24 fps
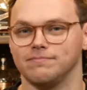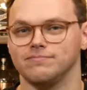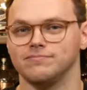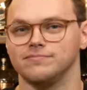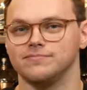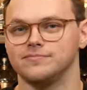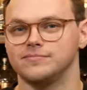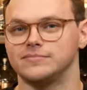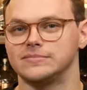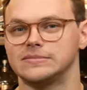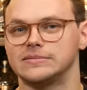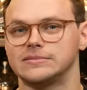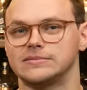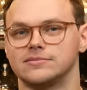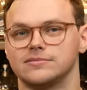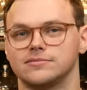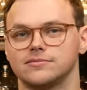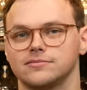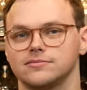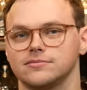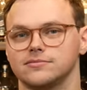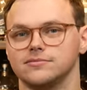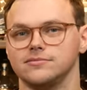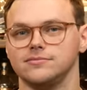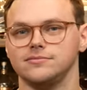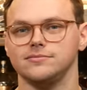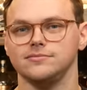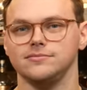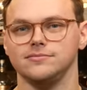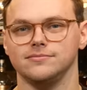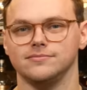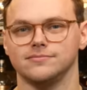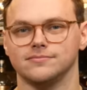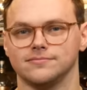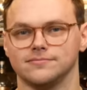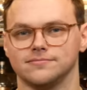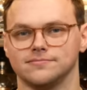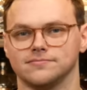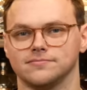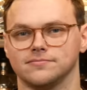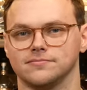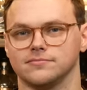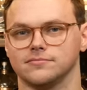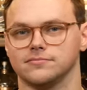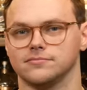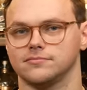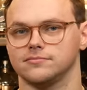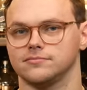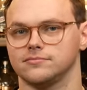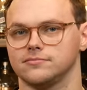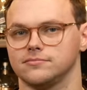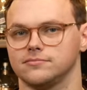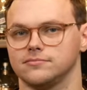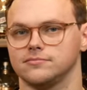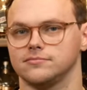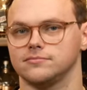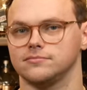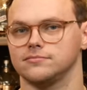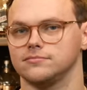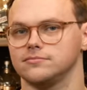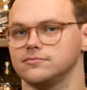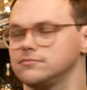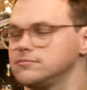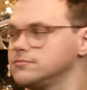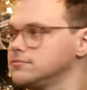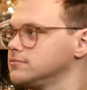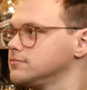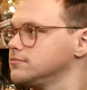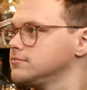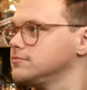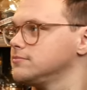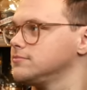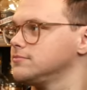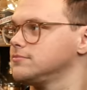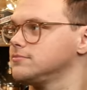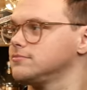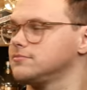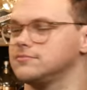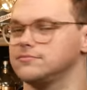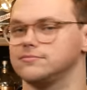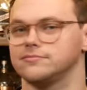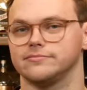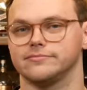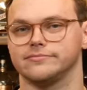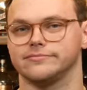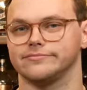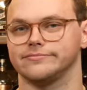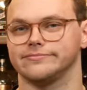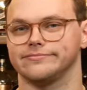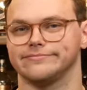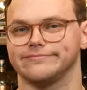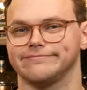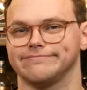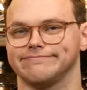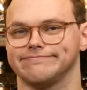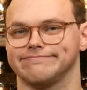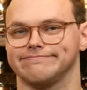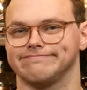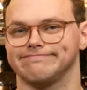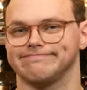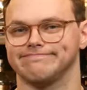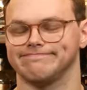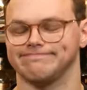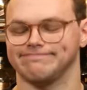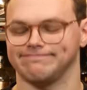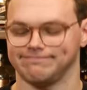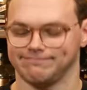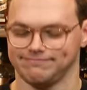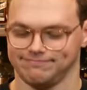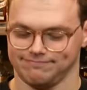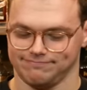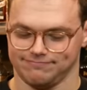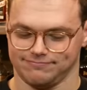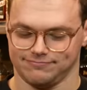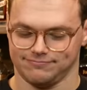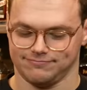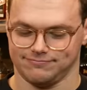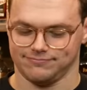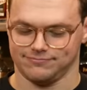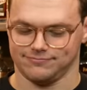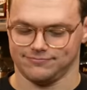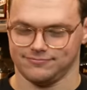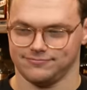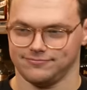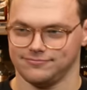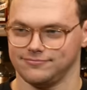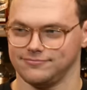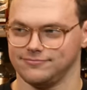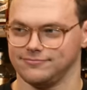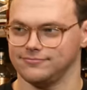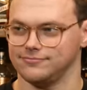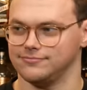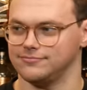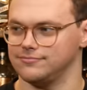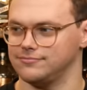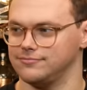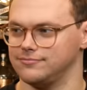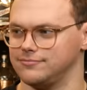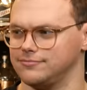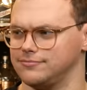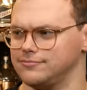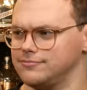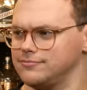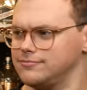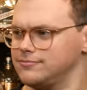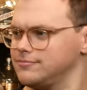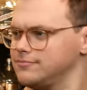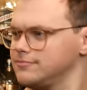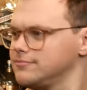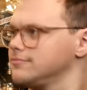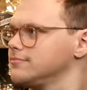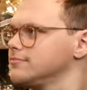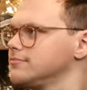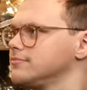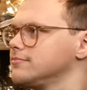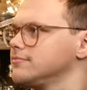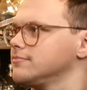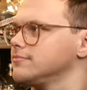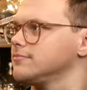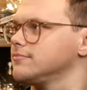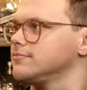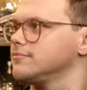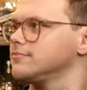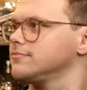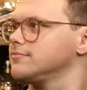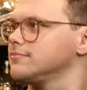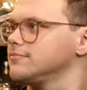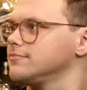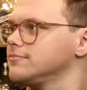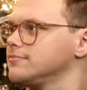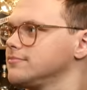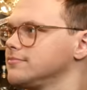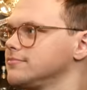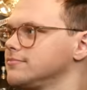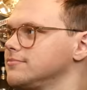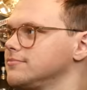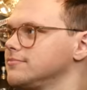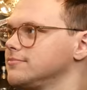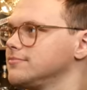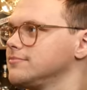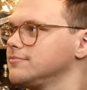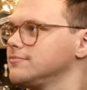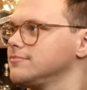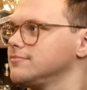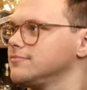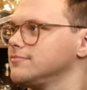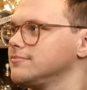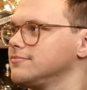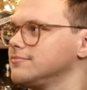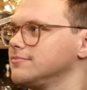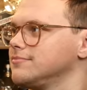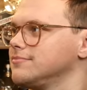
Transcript: This person isn't speaking.